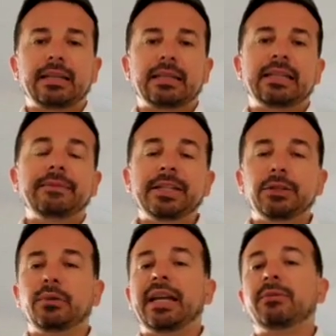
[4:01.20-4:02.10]
giving
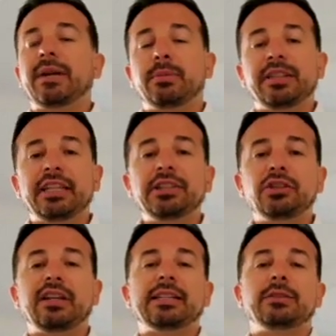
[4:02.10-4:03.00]
you a
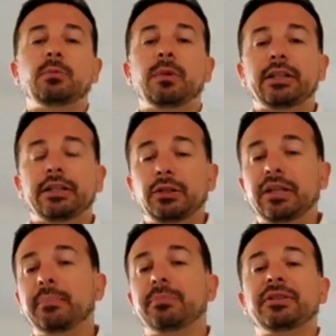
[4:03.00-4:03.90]
recommendation as to whether you
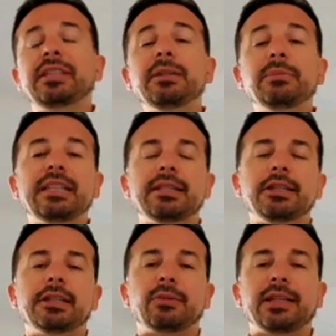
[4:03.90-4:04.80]
can proceed with the
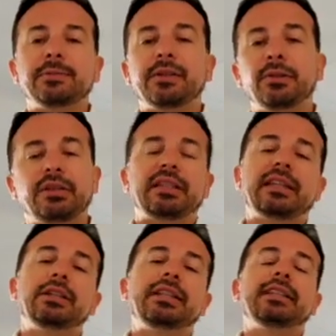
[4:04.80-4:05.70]
data transfer, you
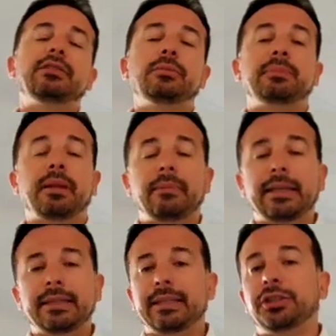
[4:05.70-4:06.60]
can need to
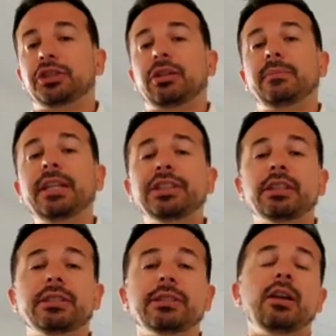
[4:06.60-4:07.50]
implement additional
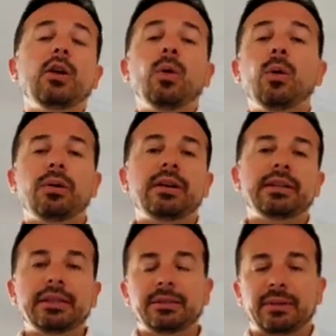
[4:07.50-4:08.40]
measures, or
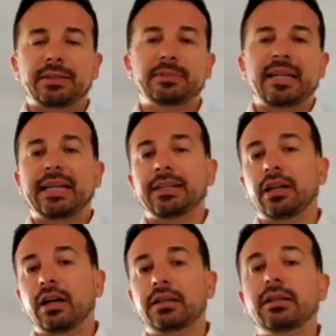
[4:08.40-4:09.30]
the transfer
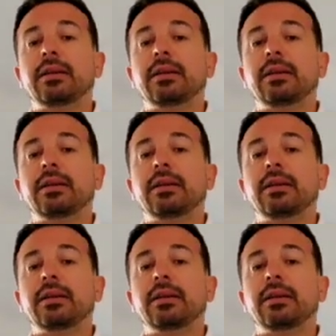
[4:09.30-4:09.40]
cannot